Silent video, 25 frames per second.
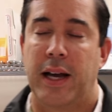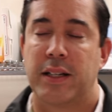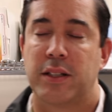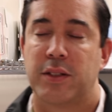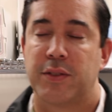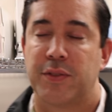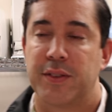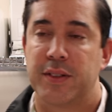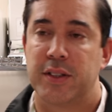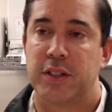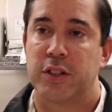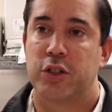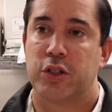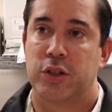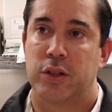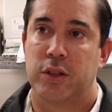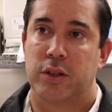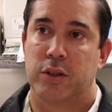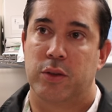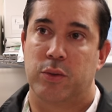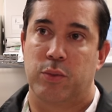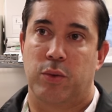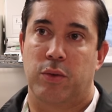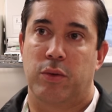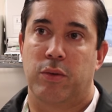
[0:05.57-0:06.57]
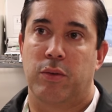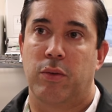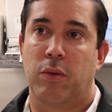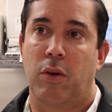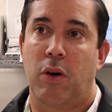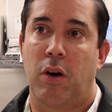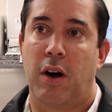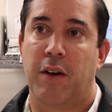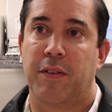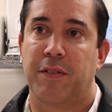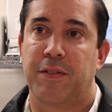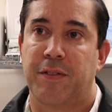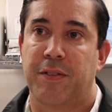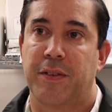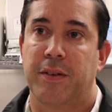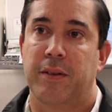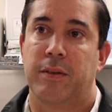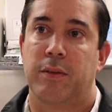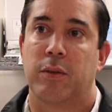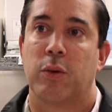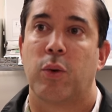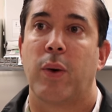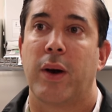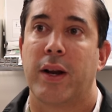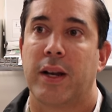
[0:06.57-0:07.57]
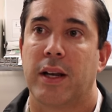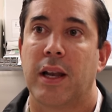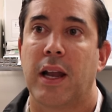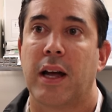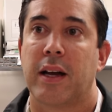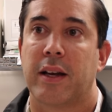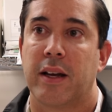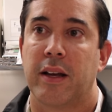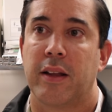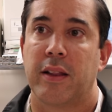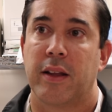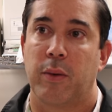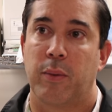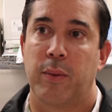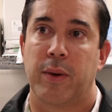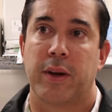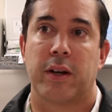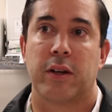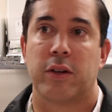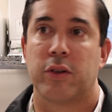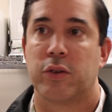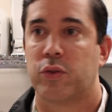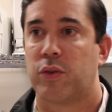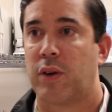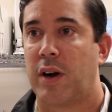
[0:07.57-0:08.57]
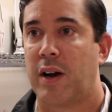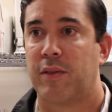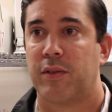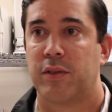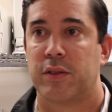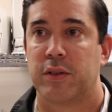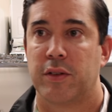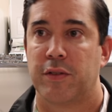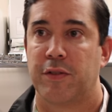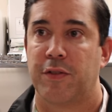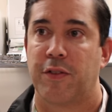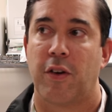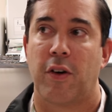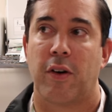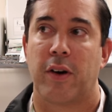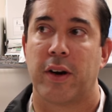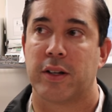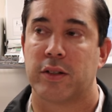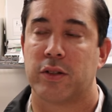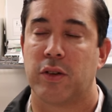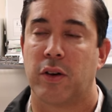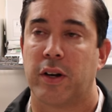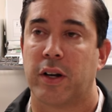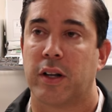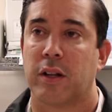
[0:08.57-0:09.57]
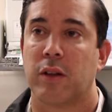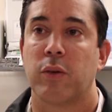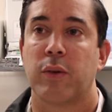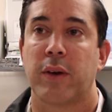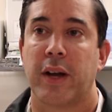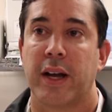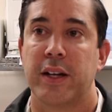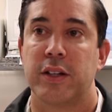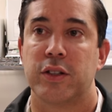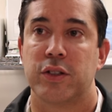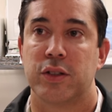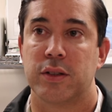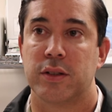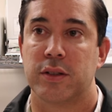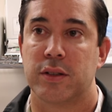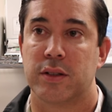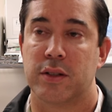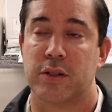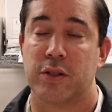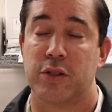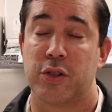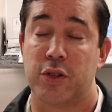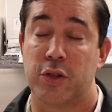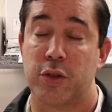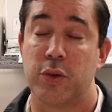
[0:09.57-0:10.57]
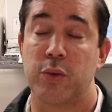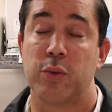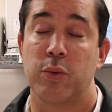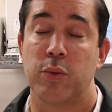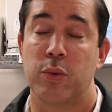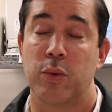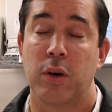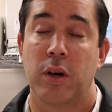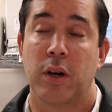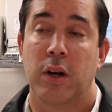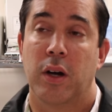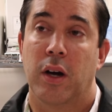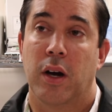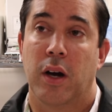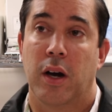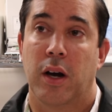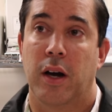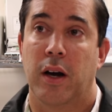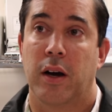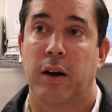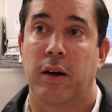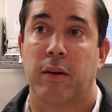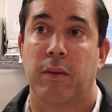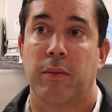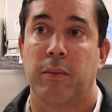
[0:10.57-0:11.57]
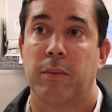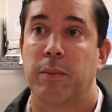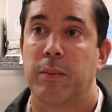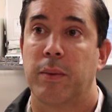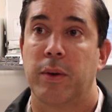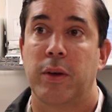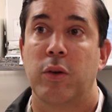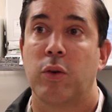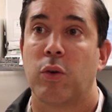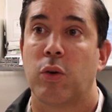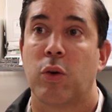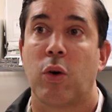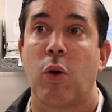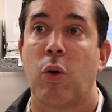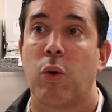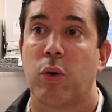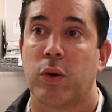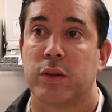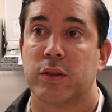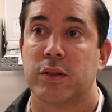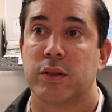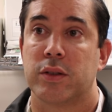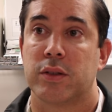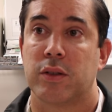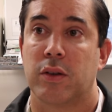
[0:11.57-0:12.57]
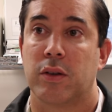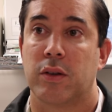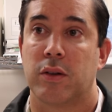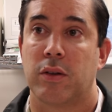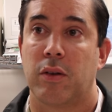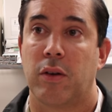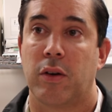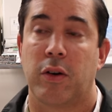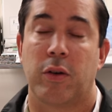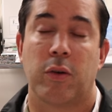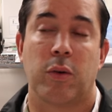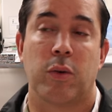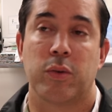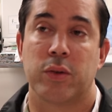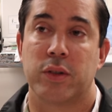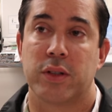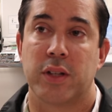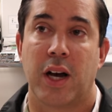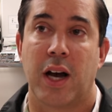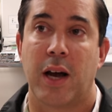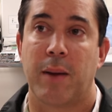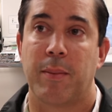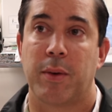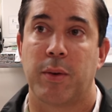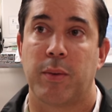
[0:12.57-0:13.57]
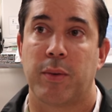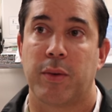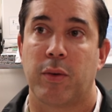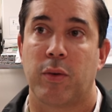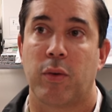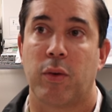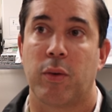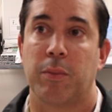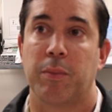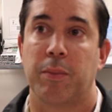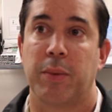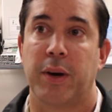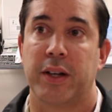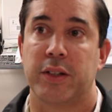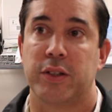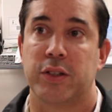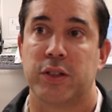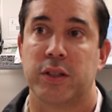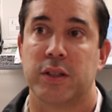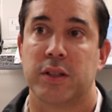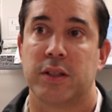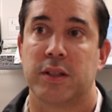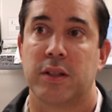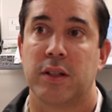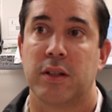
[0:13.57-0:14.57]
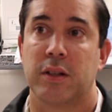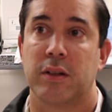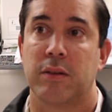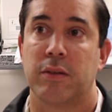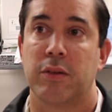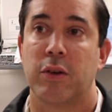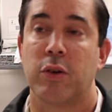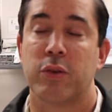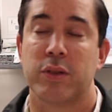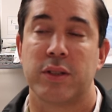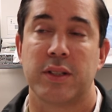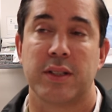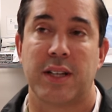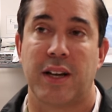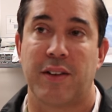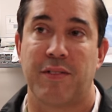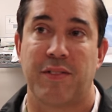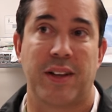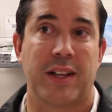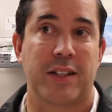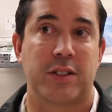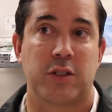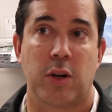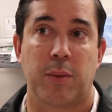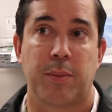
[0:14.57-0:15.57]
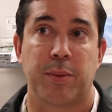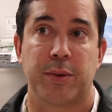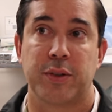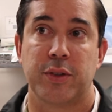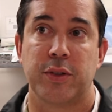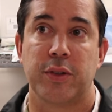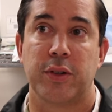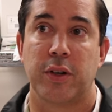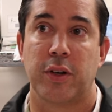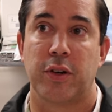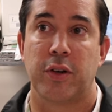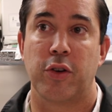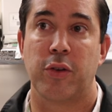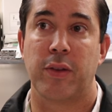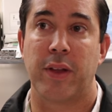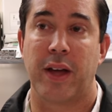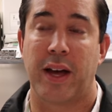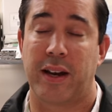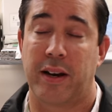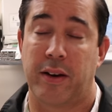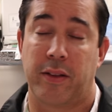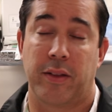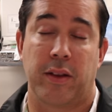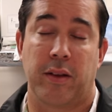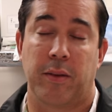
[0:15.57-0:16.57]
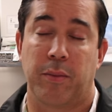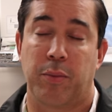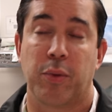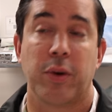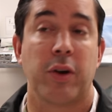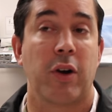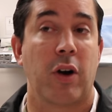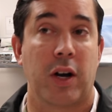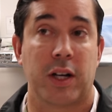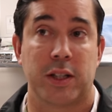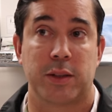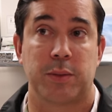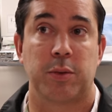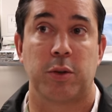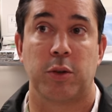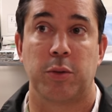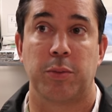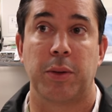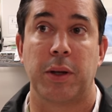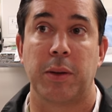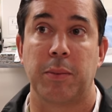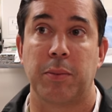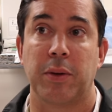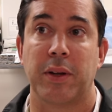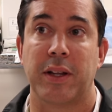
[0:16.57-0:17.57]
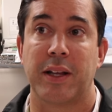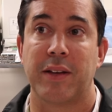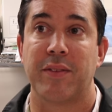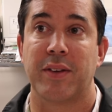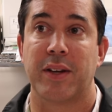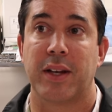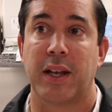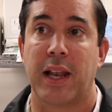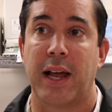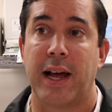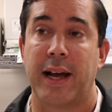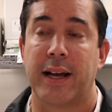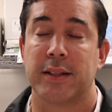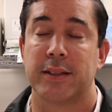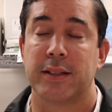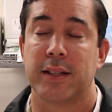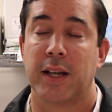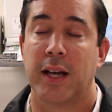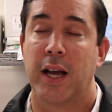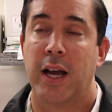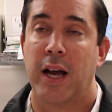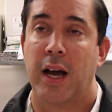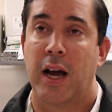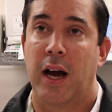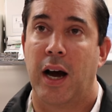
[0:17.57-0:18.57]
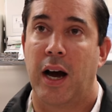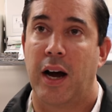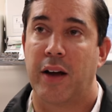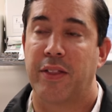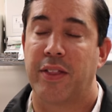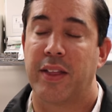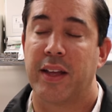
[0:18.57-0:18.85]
as physicians, we're often quite lucky that we can travel to far exotic locations and do courses on our own time and with our own budgets. The nurses have less opportunity to do that, and the pre-hospital people even less. I